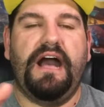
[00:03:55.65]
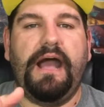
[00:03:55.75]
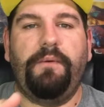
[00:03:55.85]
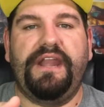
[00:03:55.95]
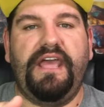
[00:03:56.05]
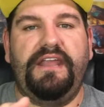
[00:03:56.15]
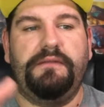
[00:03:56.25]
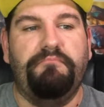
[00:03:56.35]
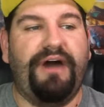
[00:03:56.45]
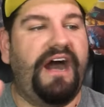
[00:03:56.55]
I went ahead
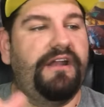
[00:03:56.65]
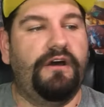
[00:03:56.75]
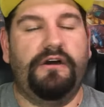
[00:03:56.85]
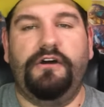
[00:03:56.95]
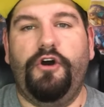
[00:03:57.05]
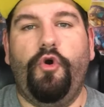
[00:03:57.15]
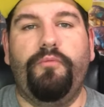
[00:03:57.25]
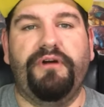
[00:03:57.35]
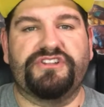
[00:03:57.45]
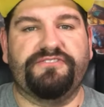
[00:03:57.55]
and bought a
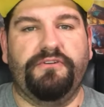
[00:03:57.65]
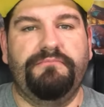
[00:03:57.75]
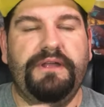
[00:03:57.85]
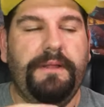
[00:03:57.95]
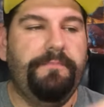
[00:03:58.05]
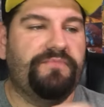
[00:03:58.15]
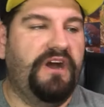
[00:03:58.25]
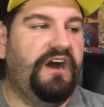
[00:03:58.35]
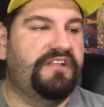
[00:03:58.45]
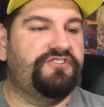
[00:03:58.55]
whole bunch of them
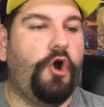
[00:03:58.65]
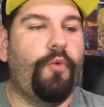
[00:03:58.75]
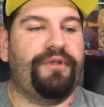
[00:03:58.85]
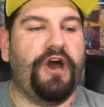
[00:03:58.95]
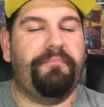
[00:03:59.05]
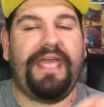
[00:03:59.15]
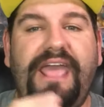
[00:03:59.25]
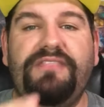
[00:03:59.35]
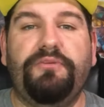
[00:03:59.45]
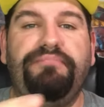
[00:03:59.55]
to open up.
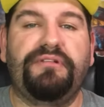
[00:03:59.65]
And the